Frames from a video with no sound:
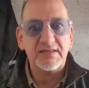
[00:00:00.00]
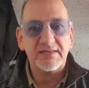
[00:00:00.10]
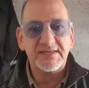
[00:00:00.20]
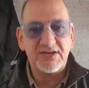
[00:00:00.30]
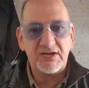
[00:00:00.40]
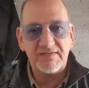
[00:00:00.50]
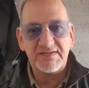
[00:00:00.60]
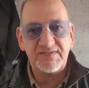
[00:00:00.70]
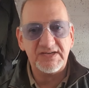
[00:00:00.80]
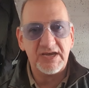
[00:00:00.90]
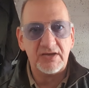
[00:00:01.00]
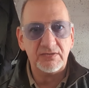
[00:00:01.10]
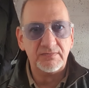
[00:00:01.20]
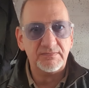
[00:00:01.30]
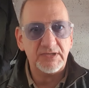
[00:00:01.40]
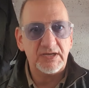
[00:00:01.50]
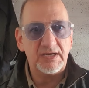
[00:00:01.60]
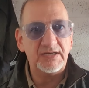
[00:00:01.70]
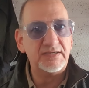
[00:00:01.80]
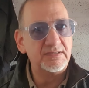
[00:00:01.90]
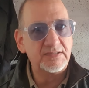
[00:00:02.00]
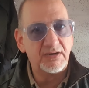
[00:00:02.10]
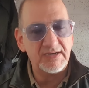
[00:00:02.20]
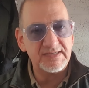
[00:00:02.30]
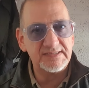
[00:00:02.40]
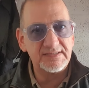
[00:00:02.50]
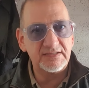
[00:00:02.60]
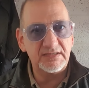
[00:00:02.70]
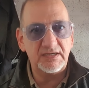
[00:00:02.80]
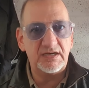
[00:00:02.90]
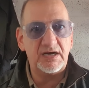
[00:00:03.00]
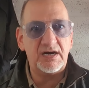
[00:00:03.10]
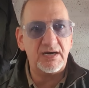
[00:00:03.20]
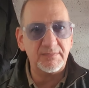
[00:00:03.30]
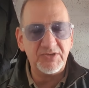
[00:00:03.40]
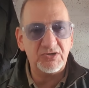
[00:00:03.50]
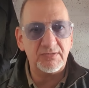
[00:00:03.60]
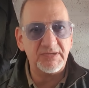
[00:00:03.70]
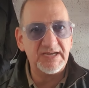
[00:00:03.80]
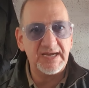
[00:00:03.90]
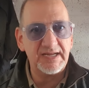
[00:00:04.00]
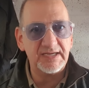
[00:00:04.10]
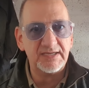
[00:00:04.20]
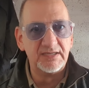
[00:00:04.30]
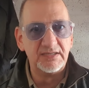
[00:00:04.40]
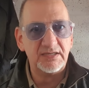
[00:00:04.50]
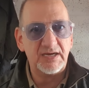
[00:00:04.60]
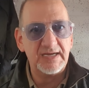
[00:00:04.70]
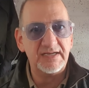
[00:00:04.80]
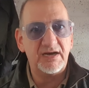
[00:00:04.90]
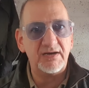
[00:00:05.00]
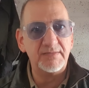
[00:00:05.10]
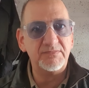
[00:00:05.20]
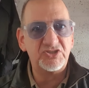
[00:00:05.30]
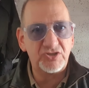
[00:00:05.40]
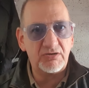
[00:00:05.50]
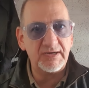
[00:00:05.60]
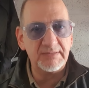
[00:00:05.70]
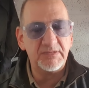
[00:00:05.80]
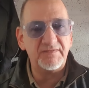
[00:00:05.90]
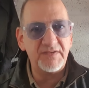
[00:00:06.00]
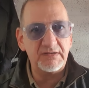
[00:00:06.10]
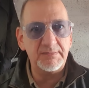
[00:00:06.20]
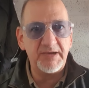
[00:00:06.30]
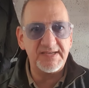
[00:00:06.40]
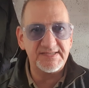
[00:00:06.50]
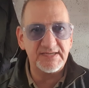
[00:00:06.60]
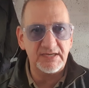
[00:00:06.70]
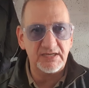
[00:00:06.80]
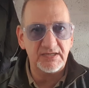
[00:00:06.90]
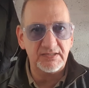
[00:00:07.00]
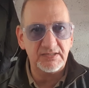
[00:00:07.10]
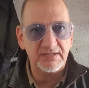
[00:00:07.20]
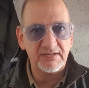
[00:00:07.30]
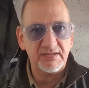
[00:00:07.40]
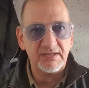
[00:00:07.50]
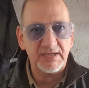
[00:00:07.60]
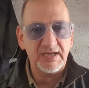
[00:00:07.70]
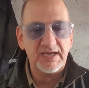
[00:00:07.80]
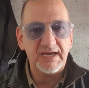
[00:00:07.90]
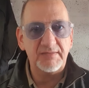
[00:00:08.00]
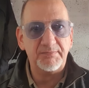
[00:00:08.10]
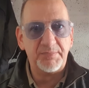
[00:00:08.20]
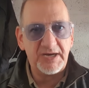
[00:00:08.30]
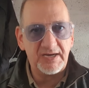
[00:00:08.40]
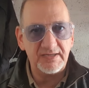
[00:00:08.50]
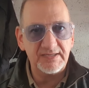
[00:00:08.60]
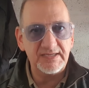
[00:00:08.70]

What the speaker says: the title of this video, guys, I'm not a mechanic and I'm trying my very best to learn, but